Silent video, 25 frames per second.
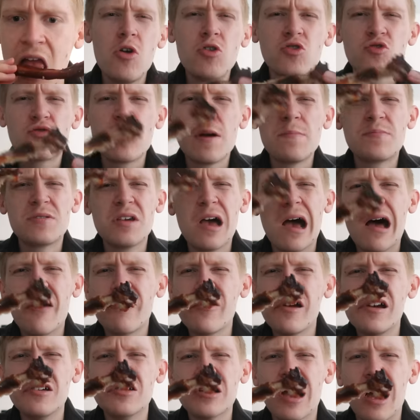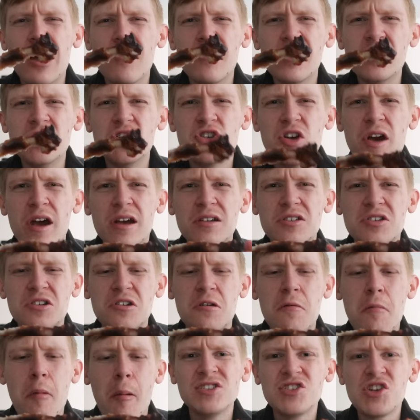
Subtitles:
Whose ribs are these, out of interest?